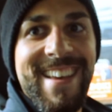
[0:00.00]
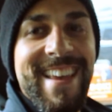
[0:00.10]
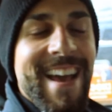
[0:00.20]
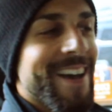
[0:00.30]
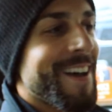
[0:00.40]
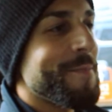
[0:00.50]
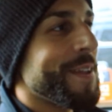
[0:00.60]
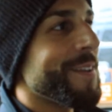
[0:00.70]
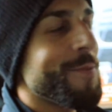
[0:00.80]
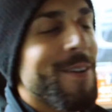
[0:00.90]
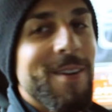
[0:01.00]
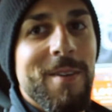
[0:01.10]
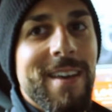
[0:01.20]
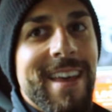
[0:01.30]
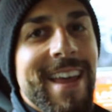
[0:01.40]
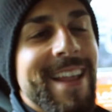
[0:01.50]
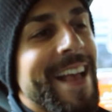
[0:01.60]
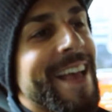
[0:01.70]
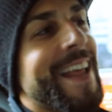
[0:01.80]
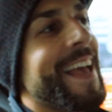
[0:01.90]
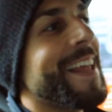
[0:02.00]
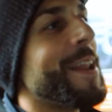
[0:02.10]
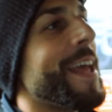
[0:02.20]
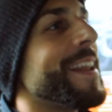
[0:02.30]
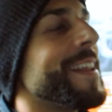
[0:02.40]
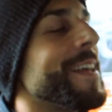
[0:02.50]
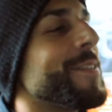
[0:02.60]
Yeah, that's I mean, how it is. It, it, and, and